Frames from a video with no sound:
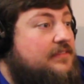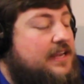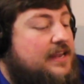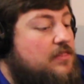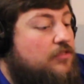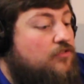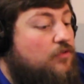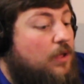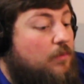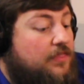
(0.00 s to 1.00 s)
didn't
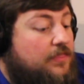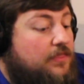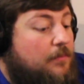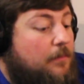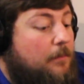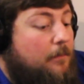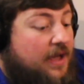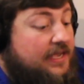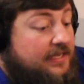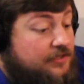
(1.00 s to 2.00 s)
do it with
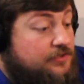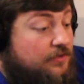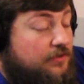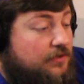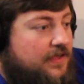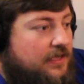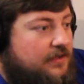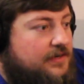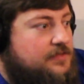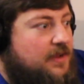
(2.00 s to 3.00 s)
my controller, thank
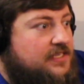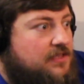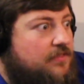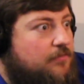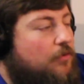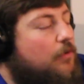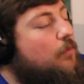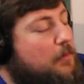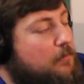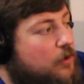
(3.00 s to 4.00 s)
goodness, but I saw them throw a
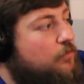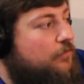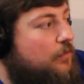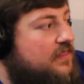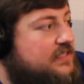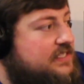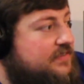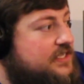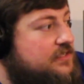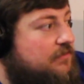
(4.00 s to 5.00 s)
remote for one of the
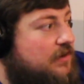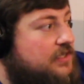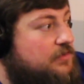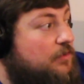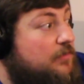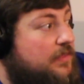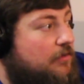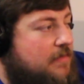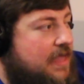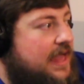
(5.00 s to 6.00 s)
TVs across the room when they
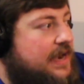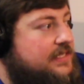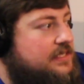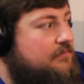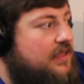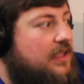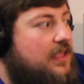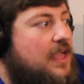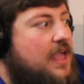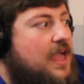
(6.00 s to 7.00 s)
were mad at
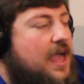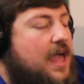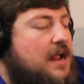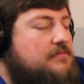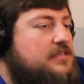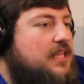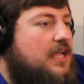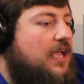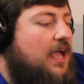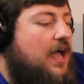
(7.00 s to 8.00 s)
something. And I'm just
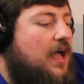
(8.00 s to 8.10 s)
like,